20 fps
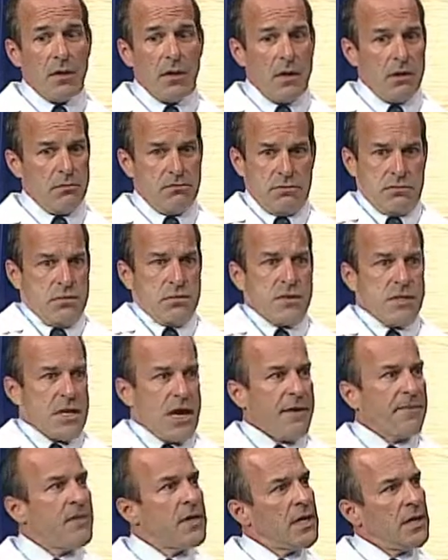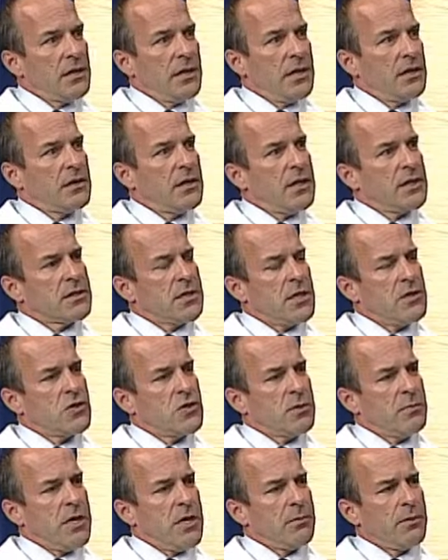are definitely things that you
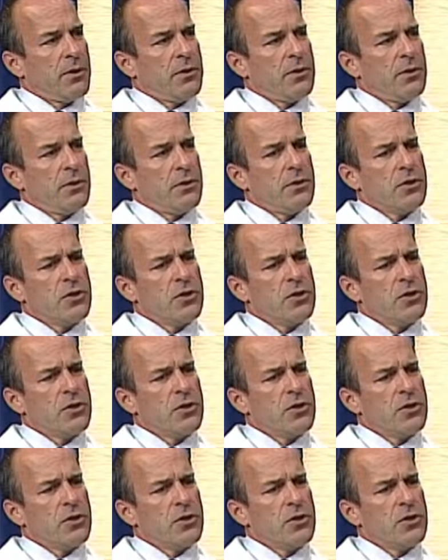should be able to do.